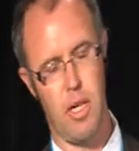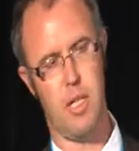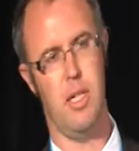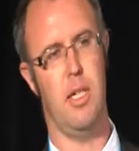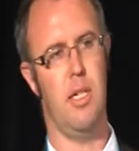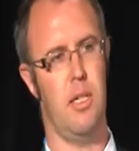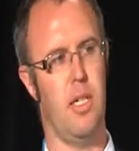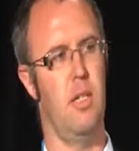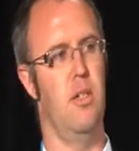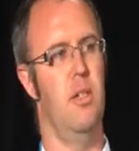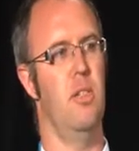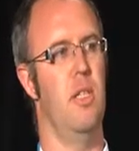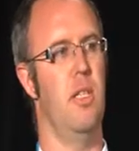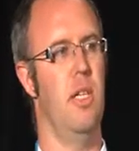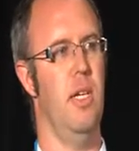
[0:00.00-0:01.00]
actually can
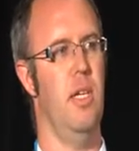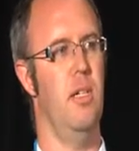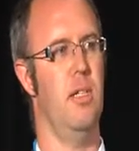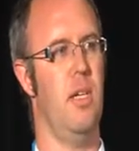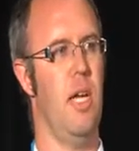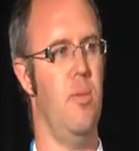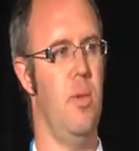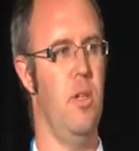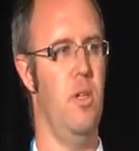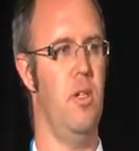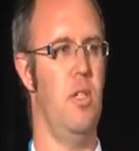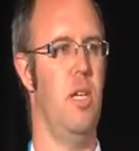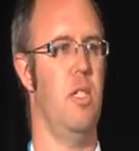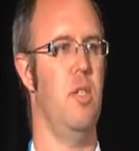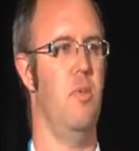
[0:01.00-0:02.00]
use at the end, can we use
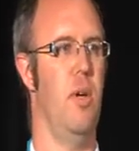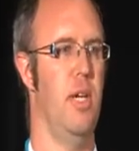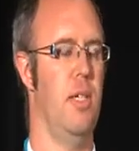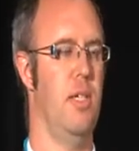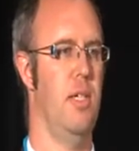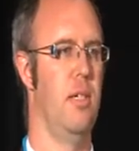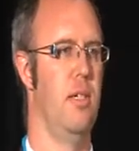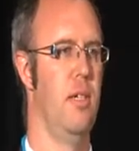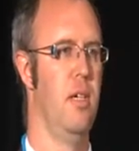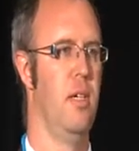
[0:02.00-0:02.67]
that directly?